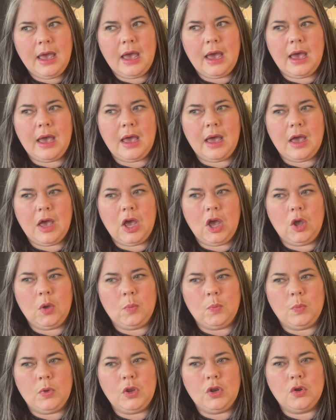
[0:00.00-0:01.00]

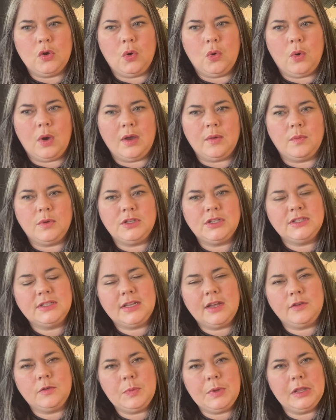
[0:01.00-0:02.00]
you know, I would just
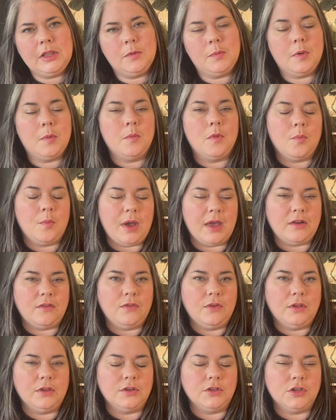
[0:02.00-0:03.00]
have to be a little bit more
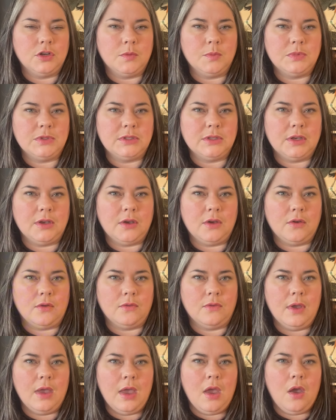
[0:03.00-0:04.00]
mindful in terms
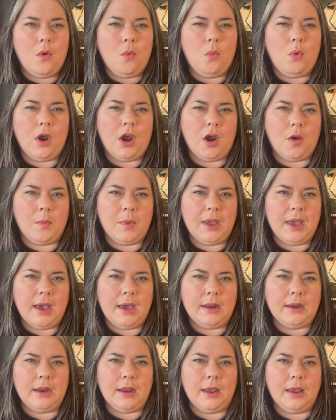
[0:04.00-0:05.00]
of where I'm
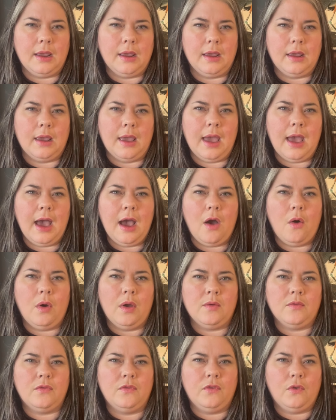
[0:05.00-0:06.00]
cutting, how
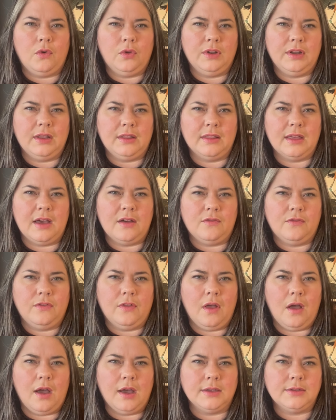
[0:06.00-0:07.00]
I'm folding that
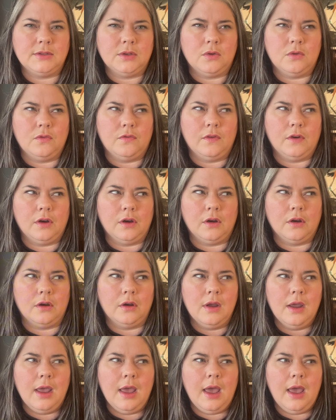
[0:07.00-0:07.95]
floss over.